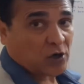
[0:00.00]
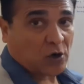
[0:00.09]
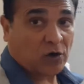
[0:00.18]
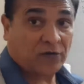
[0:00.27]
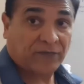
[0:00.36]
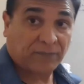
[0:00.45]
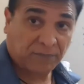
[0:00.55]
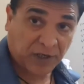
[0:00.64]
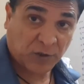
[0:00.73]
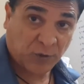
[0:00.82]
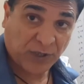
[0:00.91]
of
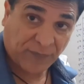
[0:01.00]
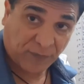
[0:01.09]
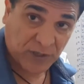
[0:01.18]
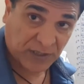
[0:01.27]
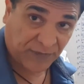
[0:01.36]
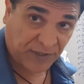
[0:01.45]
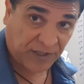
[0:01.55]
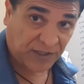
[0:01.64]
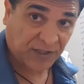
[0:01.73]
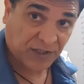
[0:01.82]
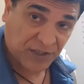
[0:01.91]
Mercury for
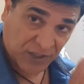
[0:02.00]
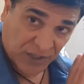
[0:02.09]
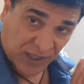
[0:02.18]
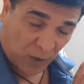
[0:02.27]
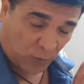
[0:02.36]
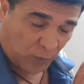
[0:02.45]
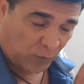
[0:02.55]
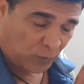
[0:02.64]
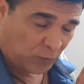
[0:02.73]
17 years. Now,